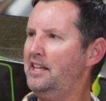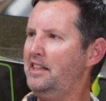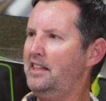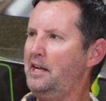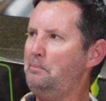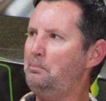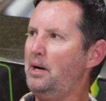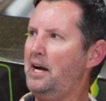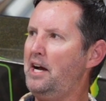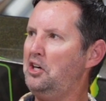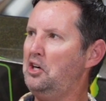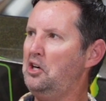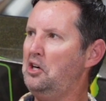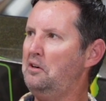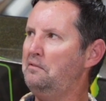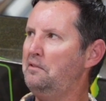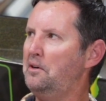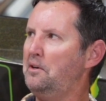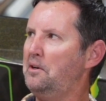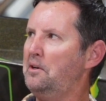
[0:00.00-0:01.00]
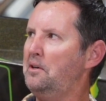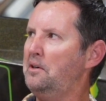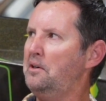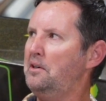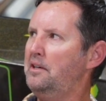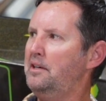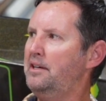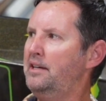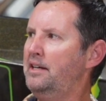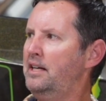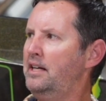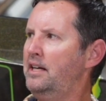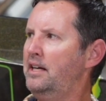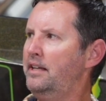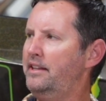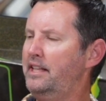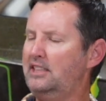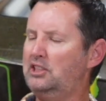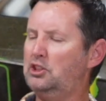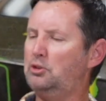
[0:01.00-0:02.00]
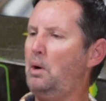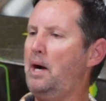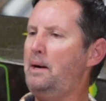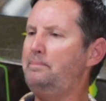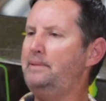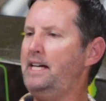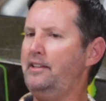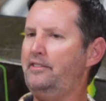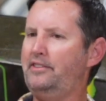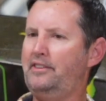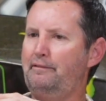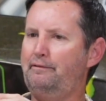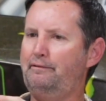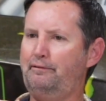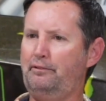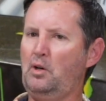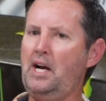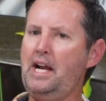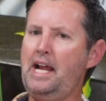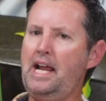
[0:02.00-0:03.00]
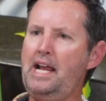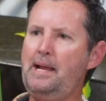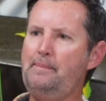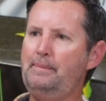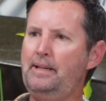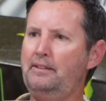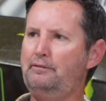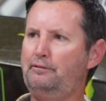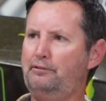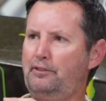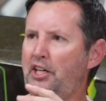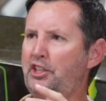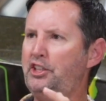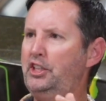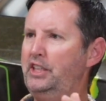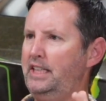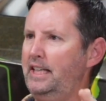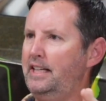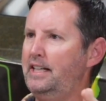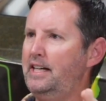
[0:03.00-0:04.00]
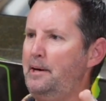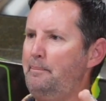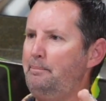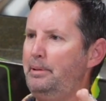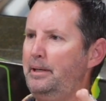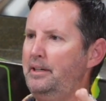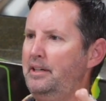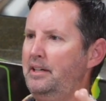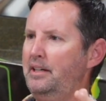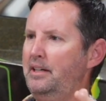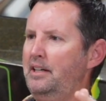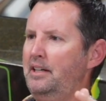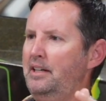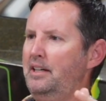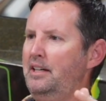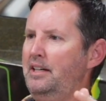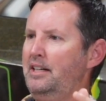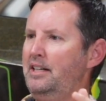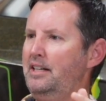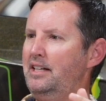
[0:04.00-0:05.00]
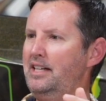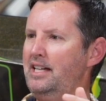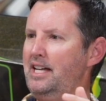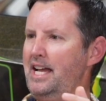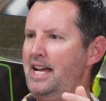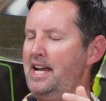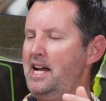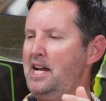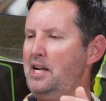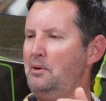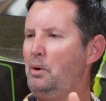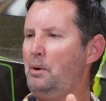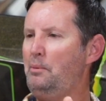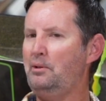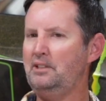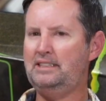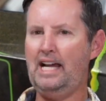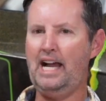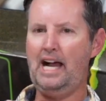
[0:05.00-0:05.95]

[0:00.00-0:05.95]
they brought over, they swapped out the frame and freshened it up. And what was